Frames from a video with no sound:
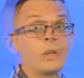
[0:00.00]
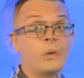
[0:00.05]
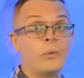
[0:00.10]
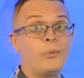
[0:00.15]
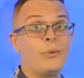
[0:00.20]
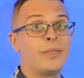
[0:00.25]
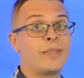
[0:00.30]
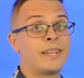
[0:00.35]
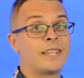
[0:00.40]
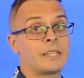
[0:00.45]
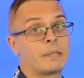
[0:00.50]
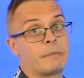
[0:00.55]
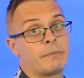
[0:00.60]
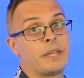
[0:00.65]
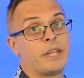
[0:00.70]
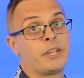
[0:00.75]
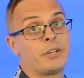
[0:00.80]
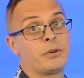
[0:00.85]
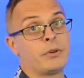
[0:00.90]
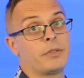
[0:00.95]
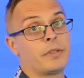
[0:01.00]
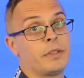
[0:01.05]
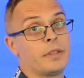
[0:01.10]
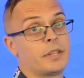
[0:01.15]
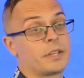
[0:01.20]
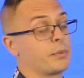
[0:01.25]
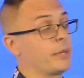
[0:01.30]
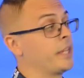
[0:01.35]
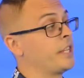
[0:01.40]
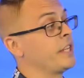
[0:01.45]
With this, be sure that the
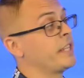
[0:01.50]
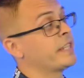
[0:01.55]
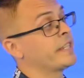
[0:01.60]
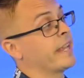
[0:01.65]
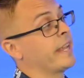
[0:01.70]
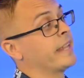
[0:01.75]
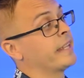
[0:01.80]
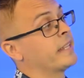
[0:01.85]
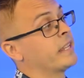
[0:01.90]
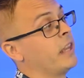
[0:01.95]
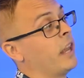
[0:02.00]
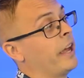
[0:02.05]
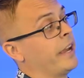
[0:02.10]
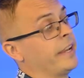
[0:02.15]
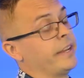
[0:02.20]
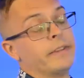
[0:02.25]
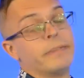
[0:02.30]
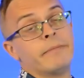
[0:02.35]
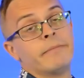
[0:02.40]
switch is set to line.